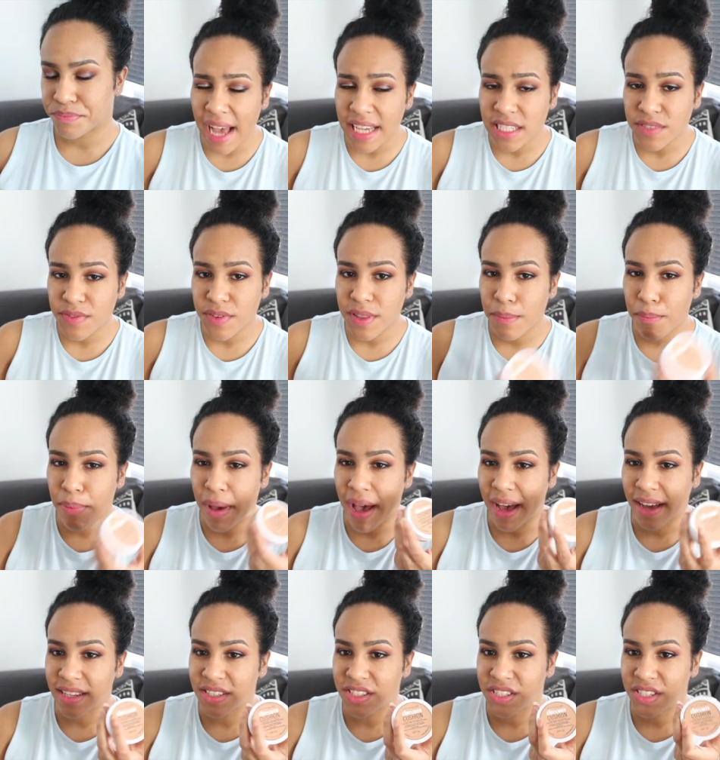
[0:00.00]
As for the
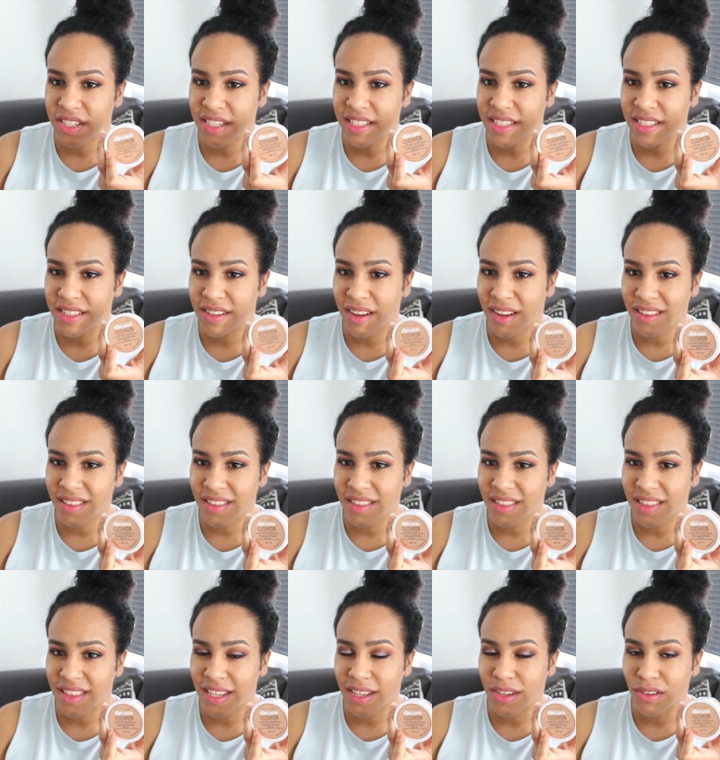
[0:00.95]
packaging, it's
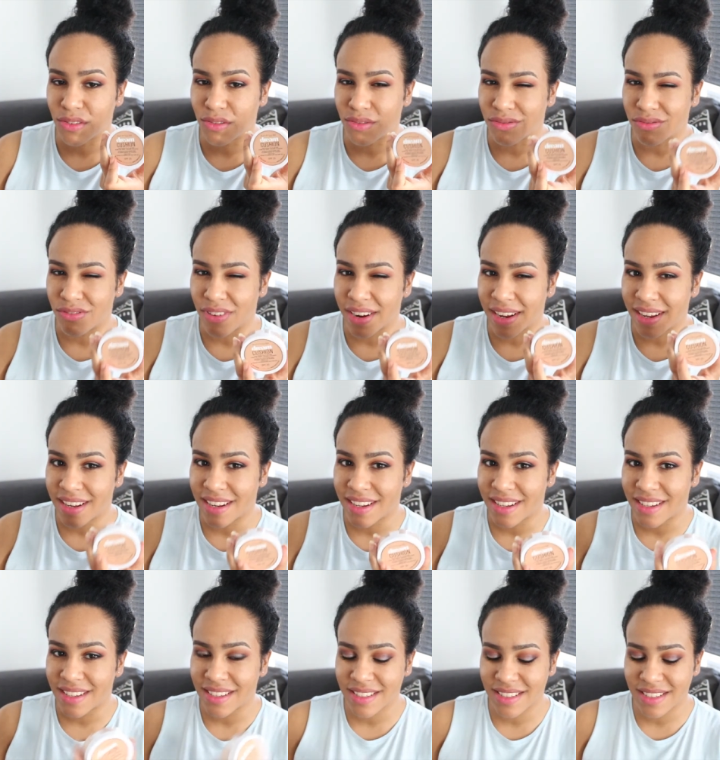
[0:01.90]
not the
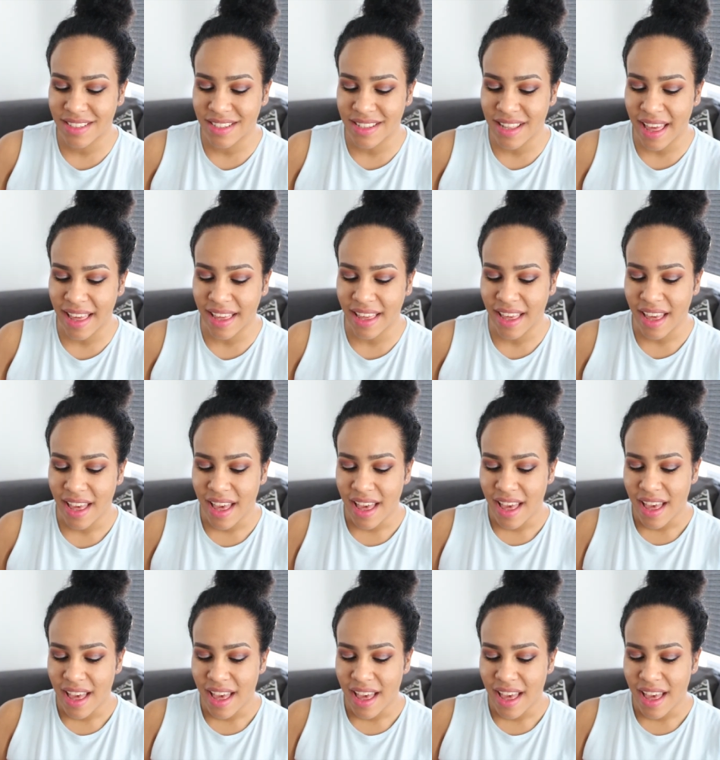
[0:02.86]
greatest. Like,